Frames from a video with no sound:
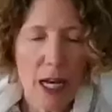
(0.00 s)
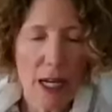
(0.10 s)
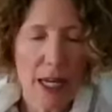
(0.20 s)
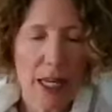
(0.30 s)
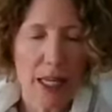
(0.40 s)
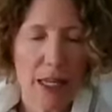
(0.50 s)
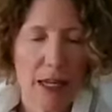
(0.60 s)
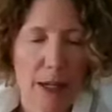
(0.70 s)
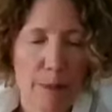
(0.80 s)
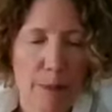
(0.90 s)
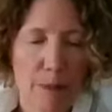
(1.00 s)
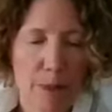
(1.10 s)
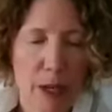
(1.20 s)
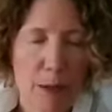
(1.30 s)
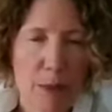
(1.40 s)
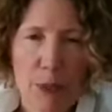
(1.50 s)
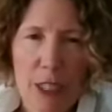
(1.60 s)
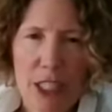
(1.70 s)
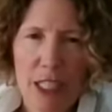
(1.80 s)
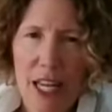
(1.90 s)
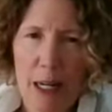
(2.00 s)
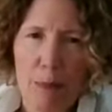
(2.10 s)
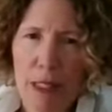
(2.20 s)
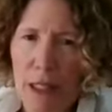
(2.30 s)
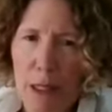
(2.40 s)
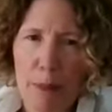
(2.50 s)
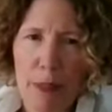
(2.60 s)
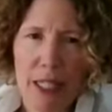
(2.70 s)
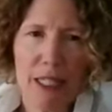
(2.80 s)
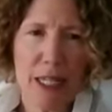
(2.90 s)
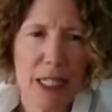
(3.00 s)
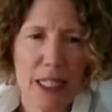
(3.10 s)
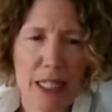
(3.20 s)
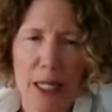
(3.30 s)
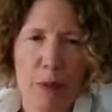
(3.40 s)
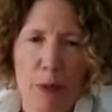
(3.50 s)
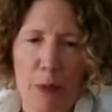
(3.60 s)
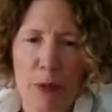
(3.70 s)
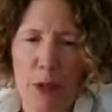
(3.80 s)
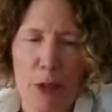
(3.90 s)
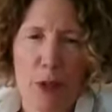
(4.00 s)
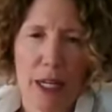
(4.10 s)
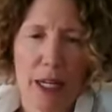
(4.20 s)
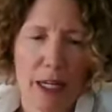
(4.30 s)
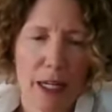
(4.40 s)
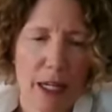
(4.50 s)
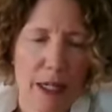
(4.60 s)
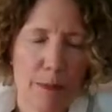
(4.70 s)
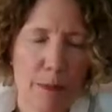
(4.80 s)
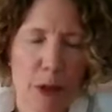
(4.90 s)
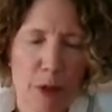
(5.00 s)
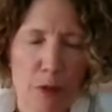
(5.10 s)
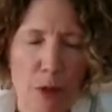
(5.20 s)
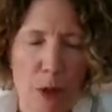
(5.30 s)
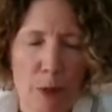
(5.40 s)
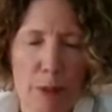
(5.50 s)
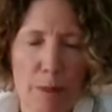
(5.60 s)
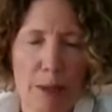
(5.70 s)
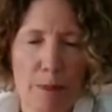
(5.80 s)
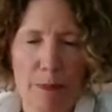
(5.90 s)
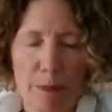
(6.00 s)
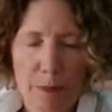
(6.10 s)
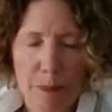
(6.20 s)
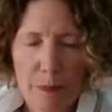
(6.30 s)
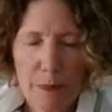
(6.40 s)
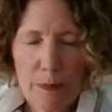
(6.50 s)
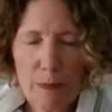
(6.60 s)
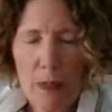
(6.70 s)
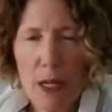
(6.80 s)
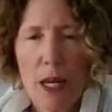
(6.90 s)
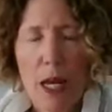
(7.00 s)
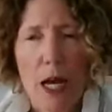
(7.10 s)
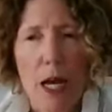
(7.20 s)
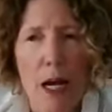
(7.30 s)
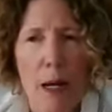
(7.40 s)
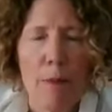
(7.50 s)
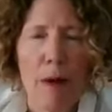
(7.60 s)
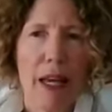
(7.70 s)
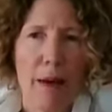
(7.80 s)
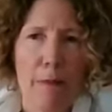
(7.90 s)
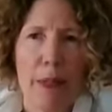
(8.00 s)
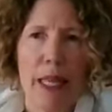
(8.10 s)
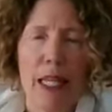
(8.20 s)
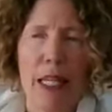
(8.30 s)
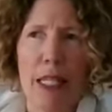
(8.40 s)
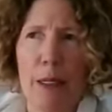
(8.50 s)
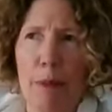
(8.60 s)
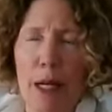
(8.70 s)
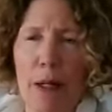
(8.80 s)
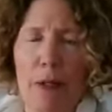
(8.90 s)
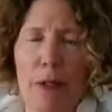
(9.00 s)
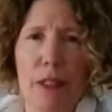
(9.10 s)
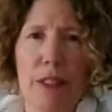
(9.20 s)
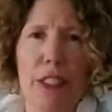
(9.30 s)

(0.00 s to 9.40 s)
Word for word: I um, I'm switching that up a little bit. Not to say we won't do that um, going forward, but um, I have been thinking about